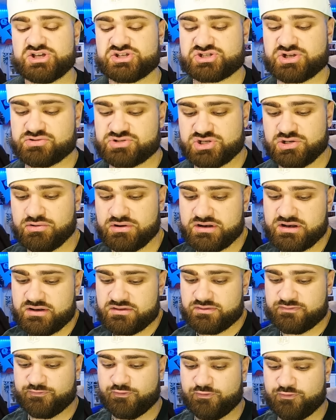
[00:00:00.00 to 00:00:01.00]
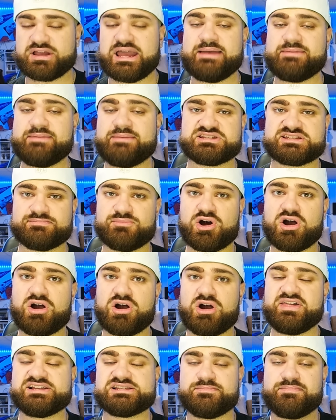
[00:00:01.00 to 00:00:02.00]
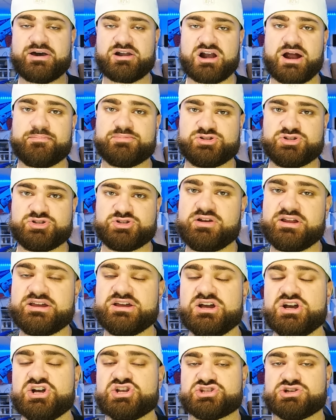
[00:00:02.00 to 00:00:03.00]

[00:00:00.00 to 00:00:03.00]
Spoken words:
So doing the four-game slate tomorrow, I think it's a better opportunity.